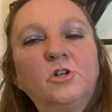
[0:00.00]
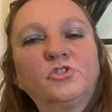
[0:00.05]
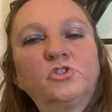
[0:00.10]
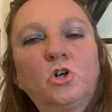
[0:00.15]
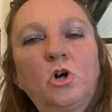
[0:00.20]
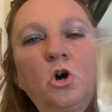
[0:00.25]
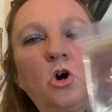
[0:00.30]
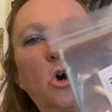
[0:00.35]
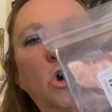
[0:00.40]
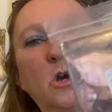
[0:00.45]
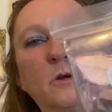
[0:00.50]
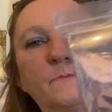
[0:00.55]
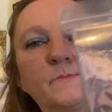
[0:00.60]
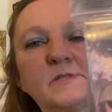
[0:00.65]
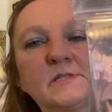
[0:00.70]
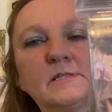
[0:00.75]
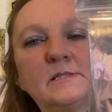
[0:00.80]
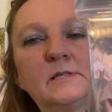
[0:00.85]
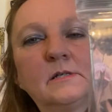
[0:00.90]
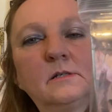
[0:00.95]

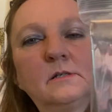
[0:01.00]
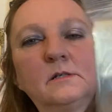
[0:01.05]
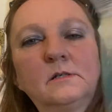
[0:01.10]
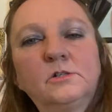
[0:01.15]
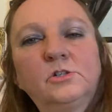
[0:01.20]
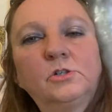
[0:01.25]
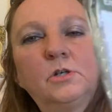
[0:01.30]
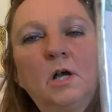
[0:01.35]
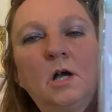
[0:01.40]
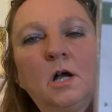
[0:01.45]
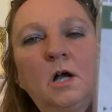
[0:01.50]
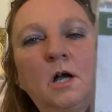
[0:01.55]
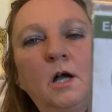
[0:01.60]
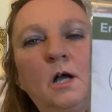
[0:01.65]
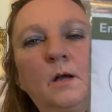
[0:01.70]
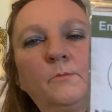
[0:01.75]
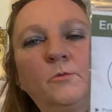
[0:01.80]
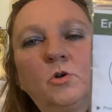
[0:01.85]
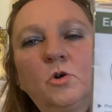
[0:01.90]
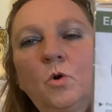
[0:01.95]
tarps,
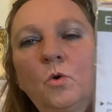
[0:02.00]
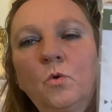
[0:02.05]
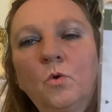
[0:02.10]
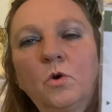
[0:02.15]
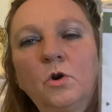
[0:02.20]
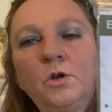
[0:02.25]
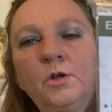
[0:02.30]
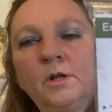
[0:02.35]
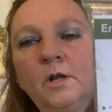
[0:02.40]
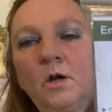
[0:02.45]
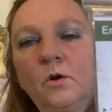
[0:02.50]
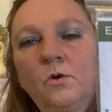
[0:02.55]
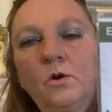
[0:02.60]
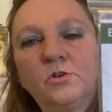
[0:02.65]
um, core, you know,